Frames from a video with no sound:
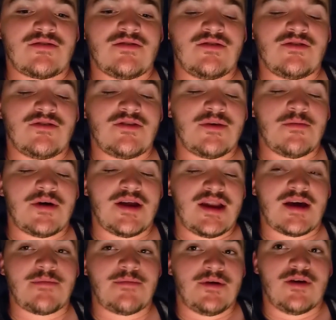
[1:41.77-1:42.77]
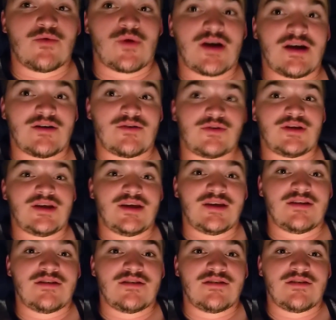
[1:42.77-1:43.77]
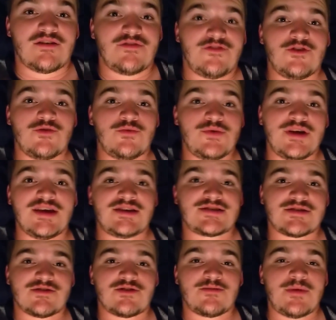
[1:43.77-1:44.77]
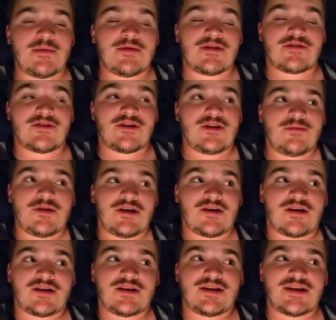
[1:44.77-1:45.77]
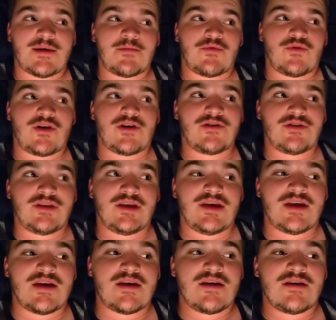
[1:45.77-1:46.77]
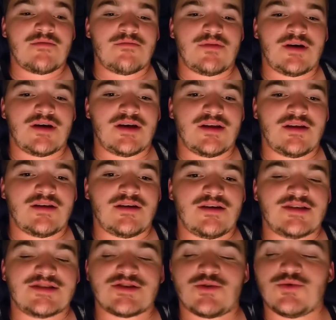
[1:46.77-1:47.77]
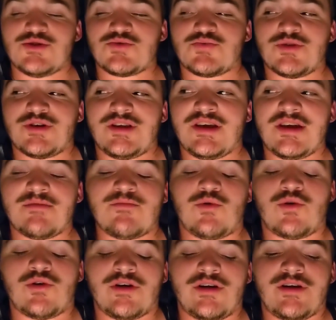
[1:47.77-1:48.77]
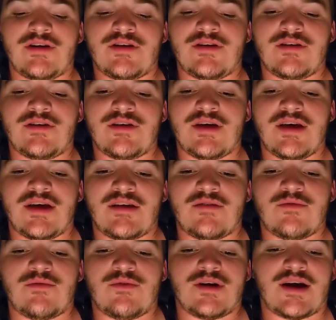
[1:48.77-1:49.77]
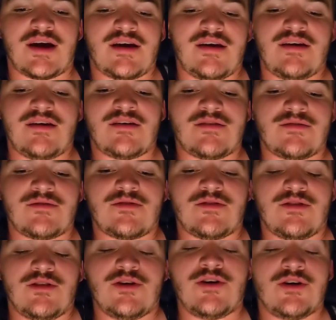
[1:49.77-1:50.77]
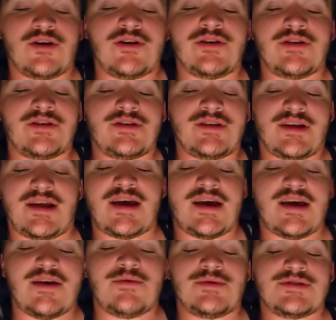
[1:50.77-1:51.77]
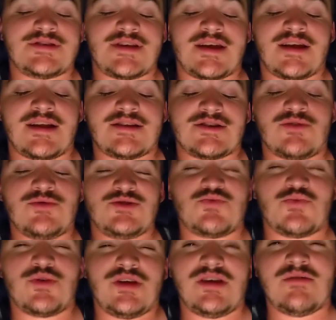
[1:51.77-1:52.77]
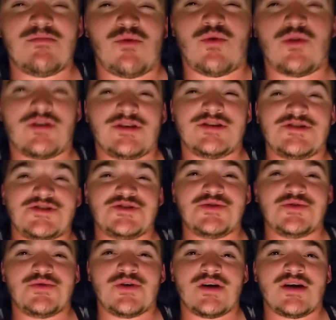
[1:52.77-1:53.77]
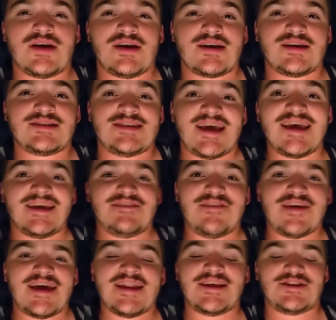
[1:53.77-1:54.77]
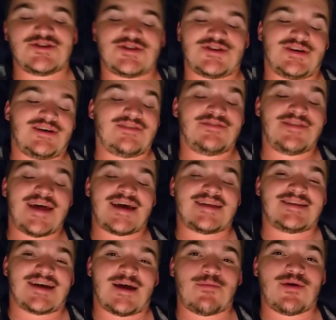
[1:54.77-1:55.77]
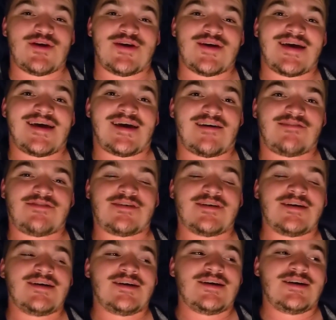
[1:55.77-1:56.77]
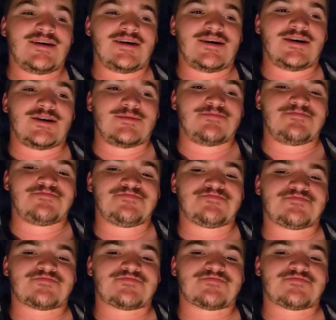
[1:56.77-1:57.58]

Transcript: You know, they might not be around in a few weeks, or maybe they're going to be gone temporarily, but it's always really important. And what I learned today was that it's always really important to take advantage of that time that you have. Um,